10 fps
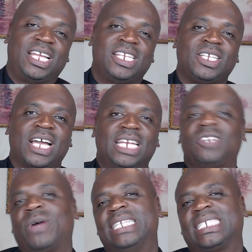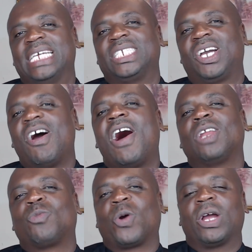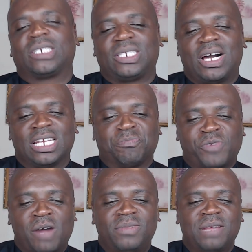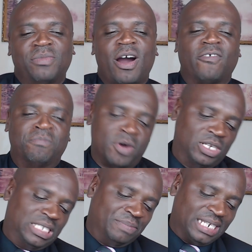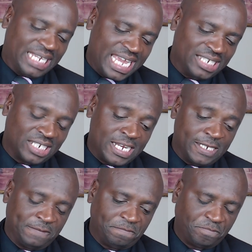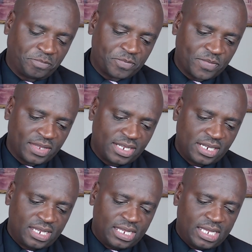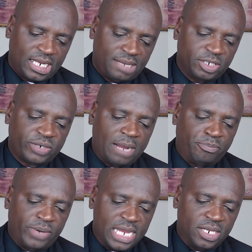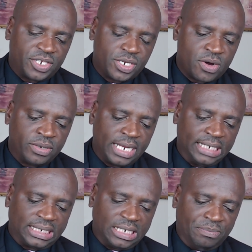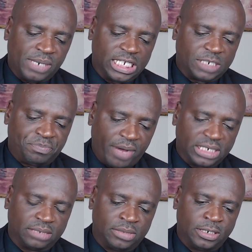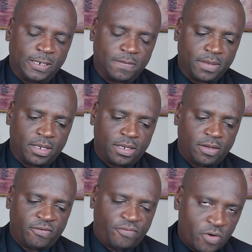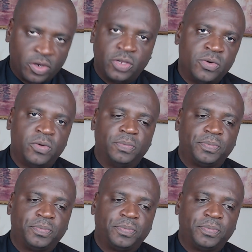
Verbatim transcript: And anyway, it says God works on the problem of multiplication. Let me try and break this down as simple as possible for you.